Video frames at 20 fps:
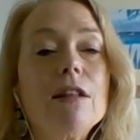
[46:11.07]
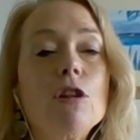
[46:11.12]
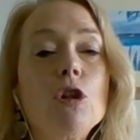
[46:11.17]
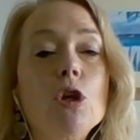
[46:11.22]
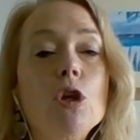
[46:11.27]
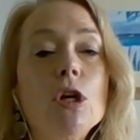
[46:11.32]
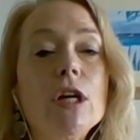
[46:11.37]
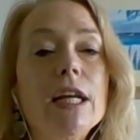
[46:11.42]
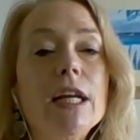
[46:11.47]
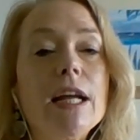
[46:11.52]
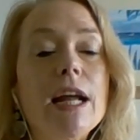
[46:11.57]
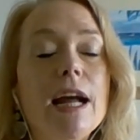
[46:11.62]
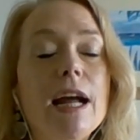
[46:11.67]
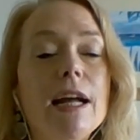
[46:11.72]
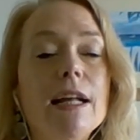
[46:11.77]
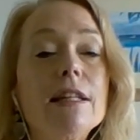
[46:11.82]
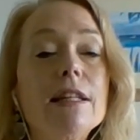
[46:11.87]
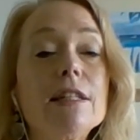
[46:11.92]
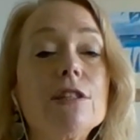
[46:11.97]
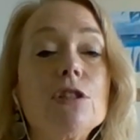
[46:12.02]
looking
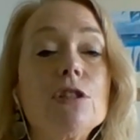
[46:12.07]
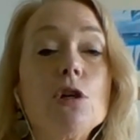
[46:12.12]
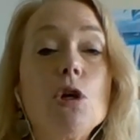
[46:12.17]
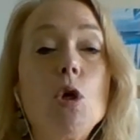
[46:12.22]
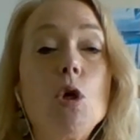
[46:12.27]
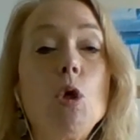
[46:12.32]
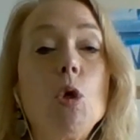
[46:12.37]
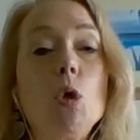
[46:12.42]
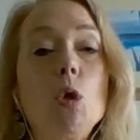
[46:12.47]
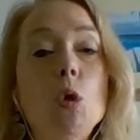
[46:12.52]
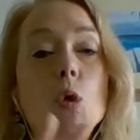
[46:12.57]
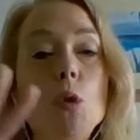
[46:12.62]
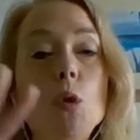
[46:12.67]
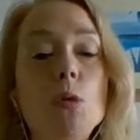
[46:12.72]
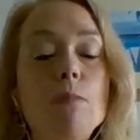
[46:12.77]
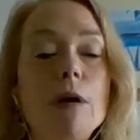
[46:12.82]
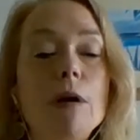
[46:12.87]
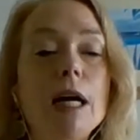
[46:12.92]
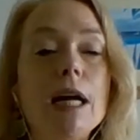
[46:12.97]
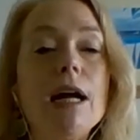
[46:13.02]
at this
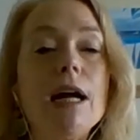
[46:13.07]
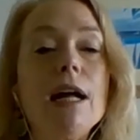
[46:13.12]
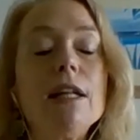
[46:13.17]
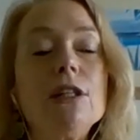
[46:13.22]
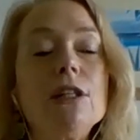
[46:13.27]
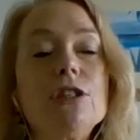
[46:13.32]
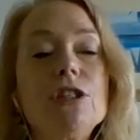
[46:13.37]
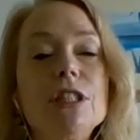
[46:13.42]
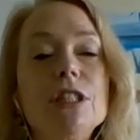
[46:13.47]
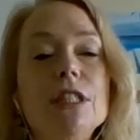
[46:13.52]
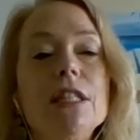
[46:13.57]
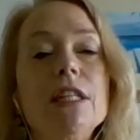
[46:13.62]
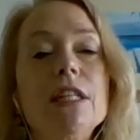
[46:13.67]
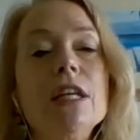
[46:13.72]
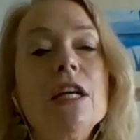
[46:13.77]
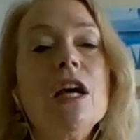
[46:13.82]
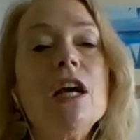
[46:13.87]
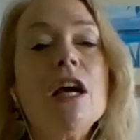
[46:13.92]
whole biology